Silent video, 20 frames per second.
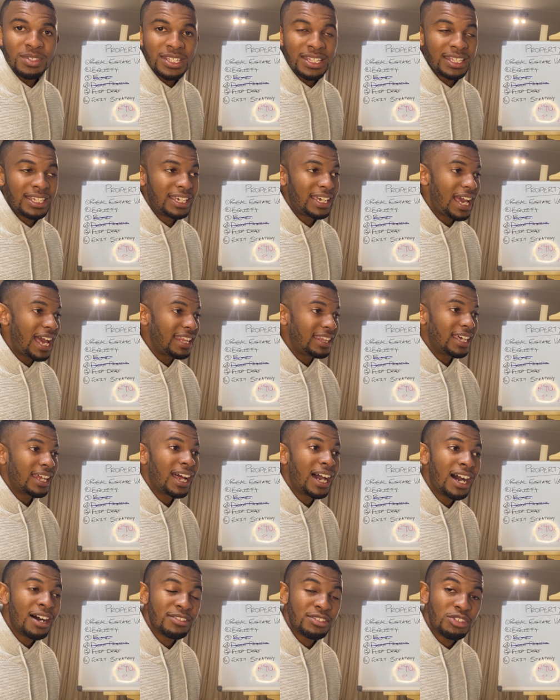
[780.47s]
in there, and that
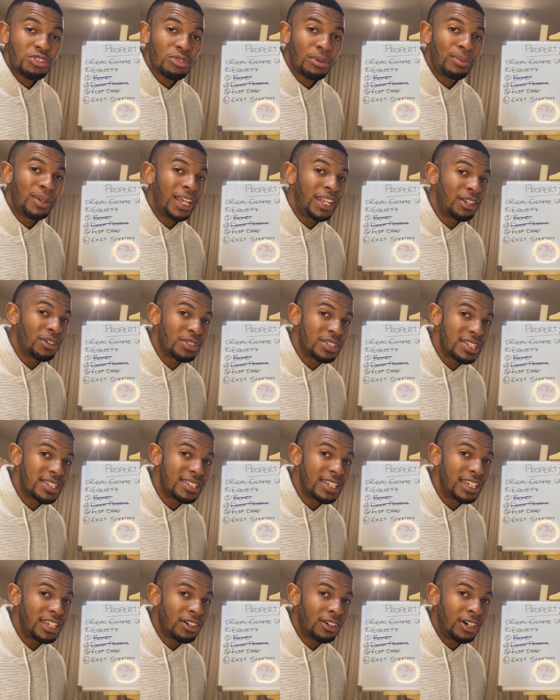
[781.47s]
house that you were planning on
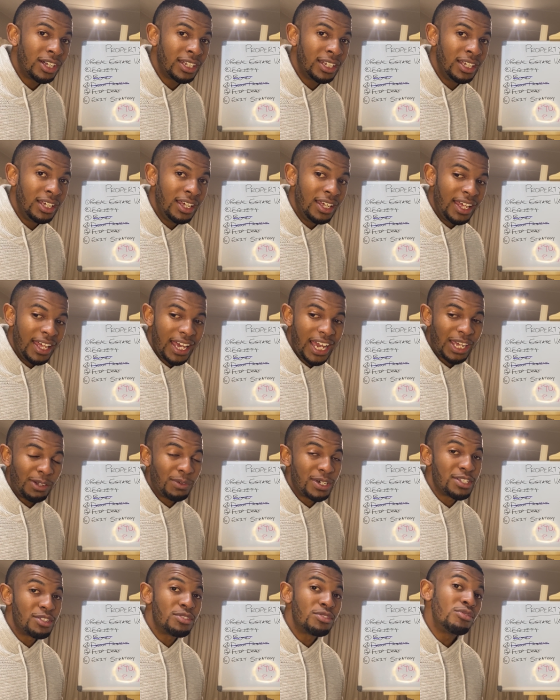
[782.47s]
staying on and
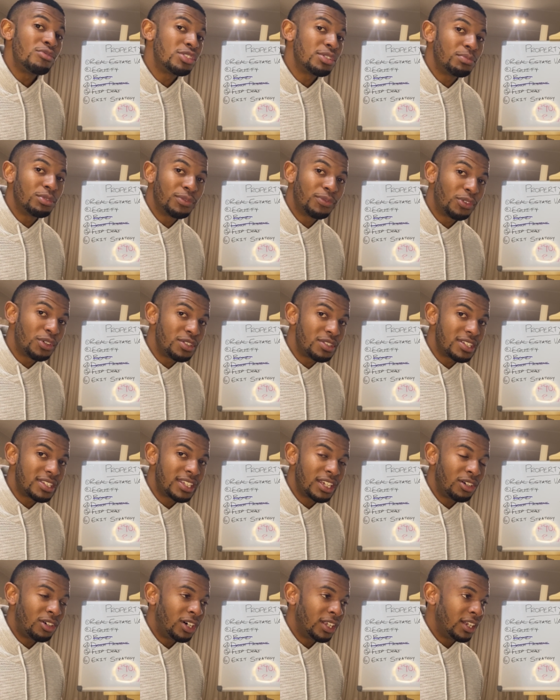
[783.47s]
wasn't suitable for you to
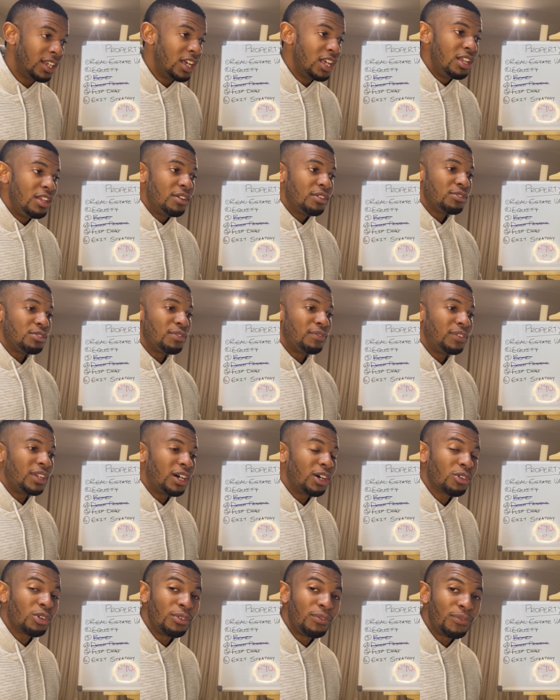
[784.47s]
stay on, you've
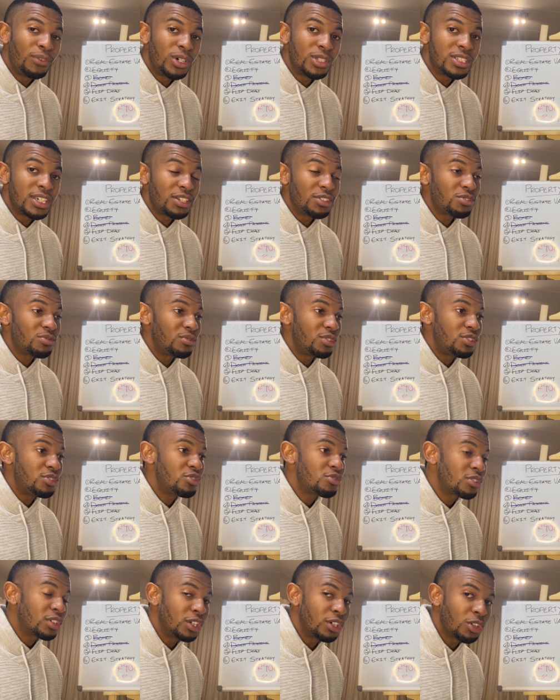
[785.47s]
now converted into a
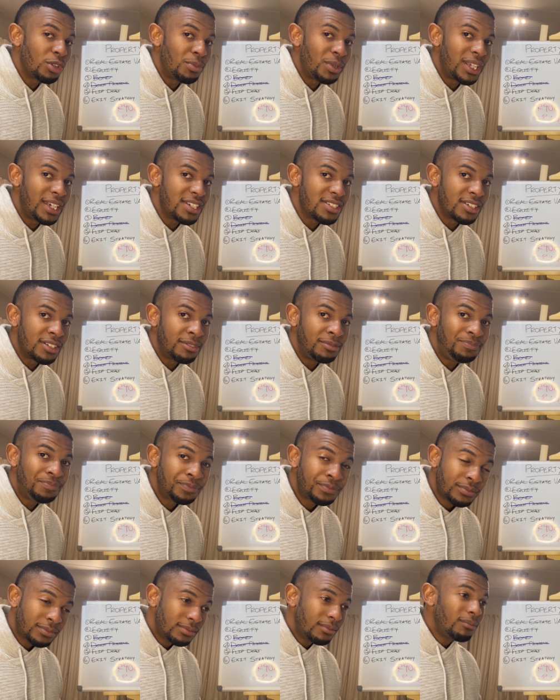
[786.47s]
student accommodation,
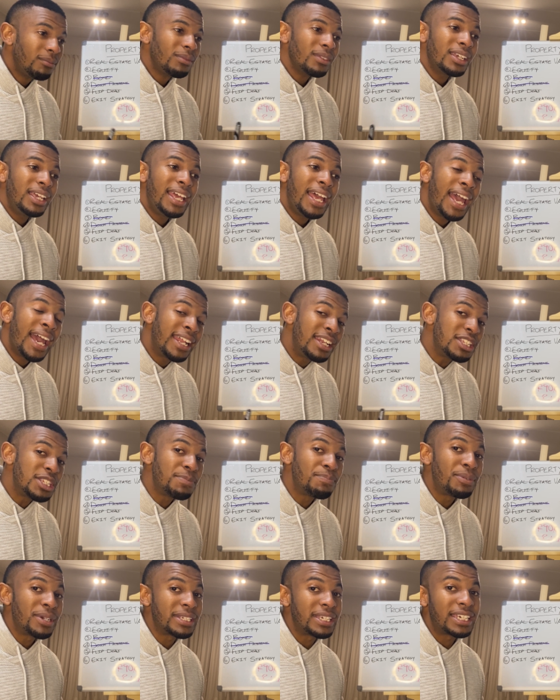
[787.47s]
and it's
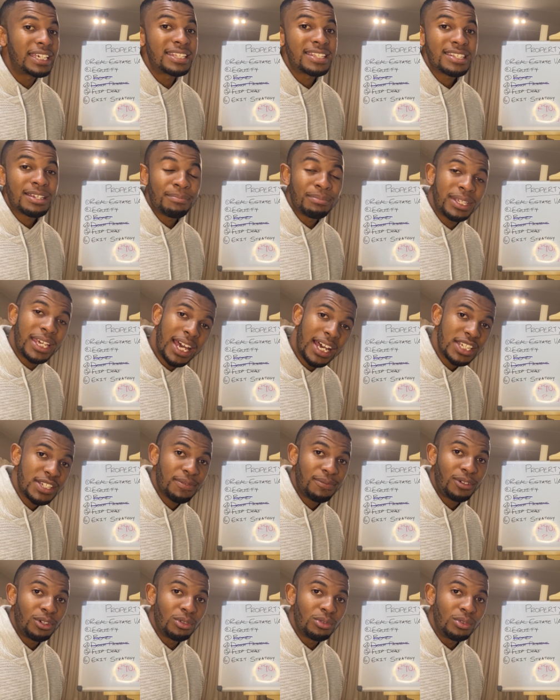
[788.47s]
bringing in some cash
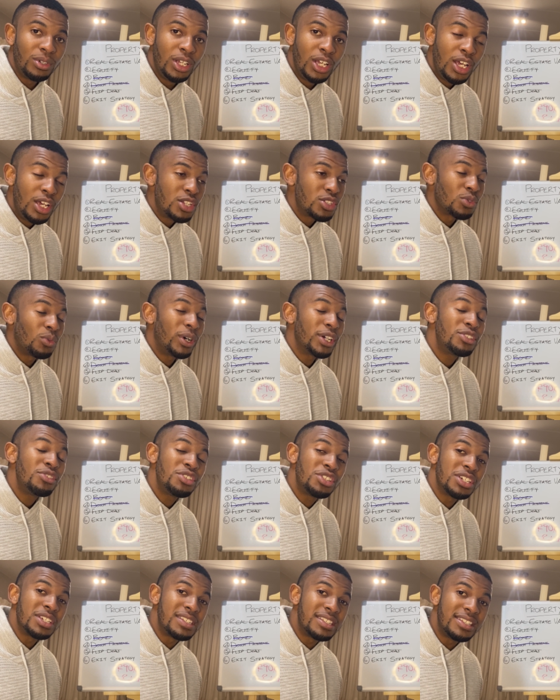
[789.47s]
flow. So what you
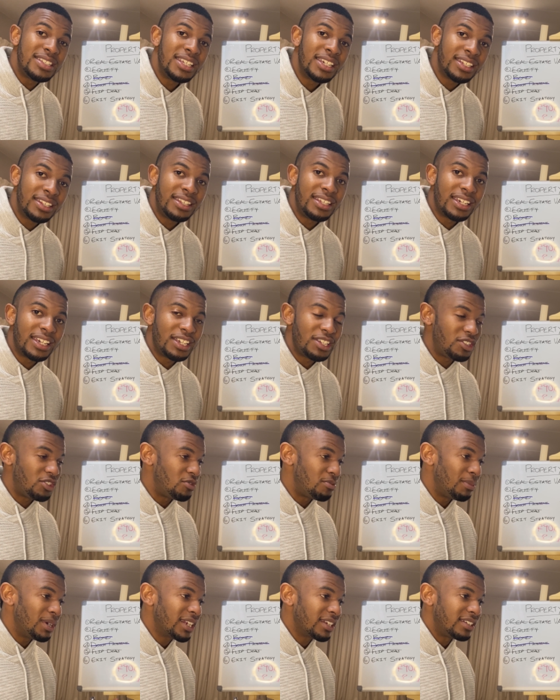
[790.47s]
just did there is
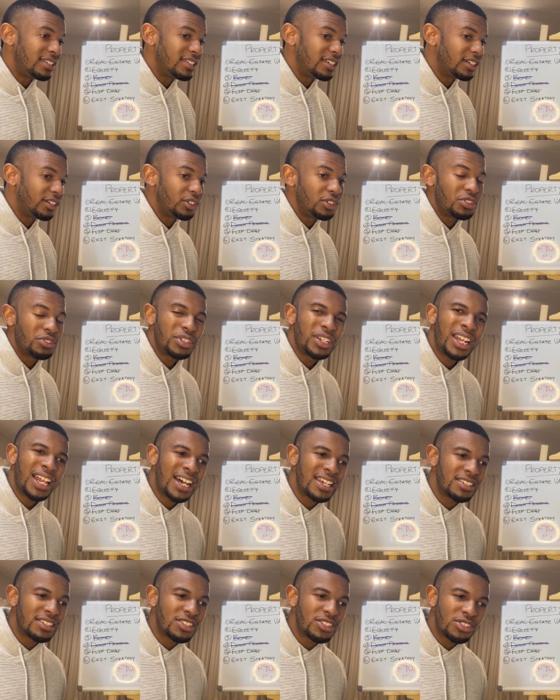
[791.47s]
you made a deal, you
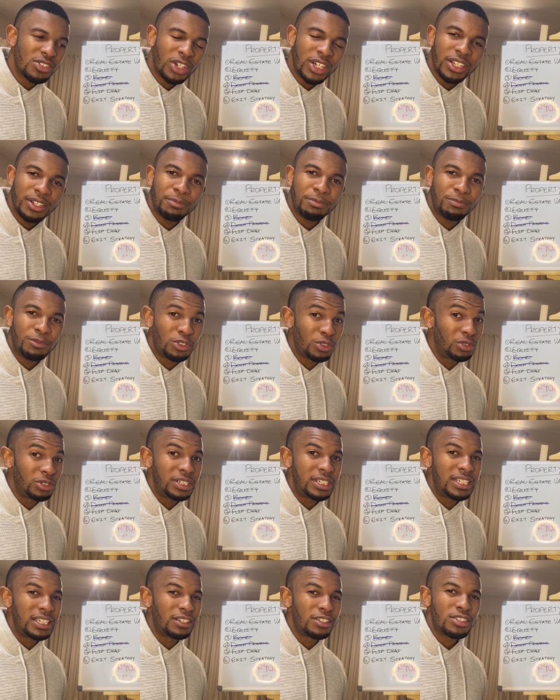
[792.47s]
realize it's not a
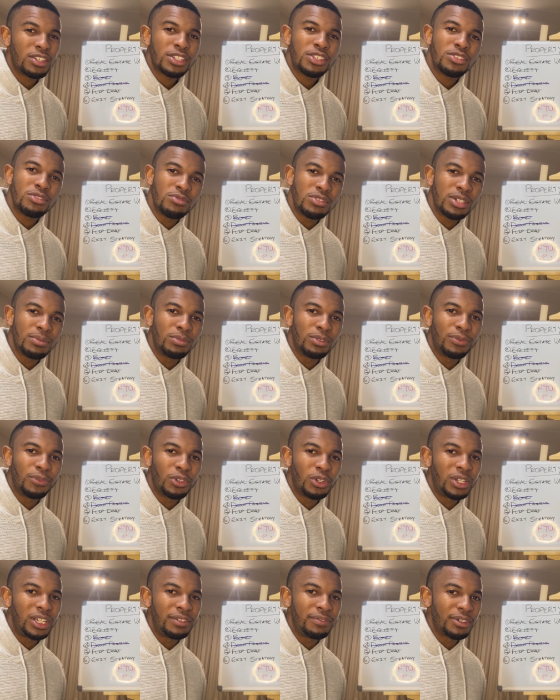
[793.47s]
good deal, it's not suitable
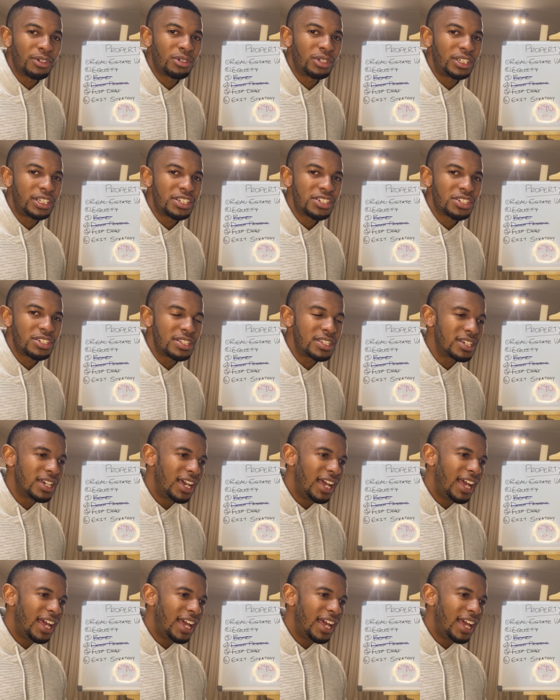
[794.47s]
for your living conditions,